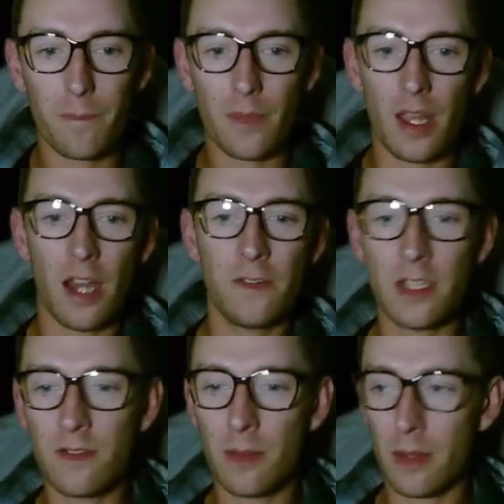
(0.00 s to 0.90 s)
after
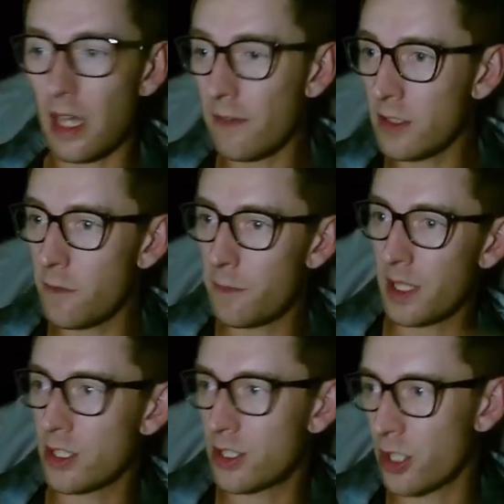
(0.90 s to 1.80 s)
you've picked your
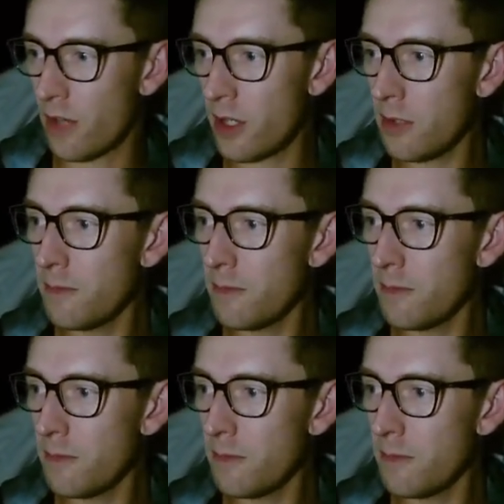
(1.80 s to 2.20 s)
server,